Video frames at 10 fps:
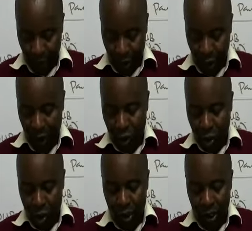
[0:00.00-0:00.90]
So you're
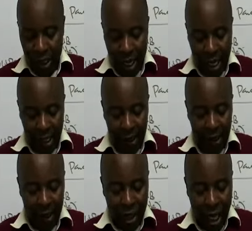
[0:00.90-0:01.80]
told here that
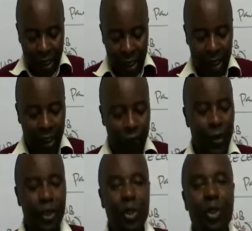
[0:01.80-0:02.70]
this asset
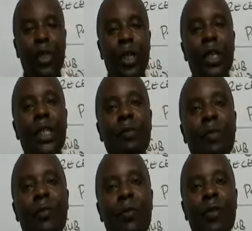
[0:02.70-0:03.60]
fetched
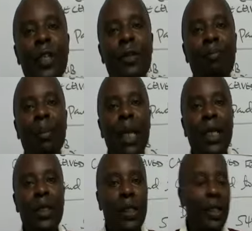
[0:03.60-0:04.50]
750
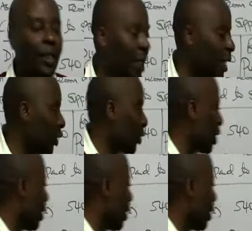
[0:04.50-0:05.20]
million in cash.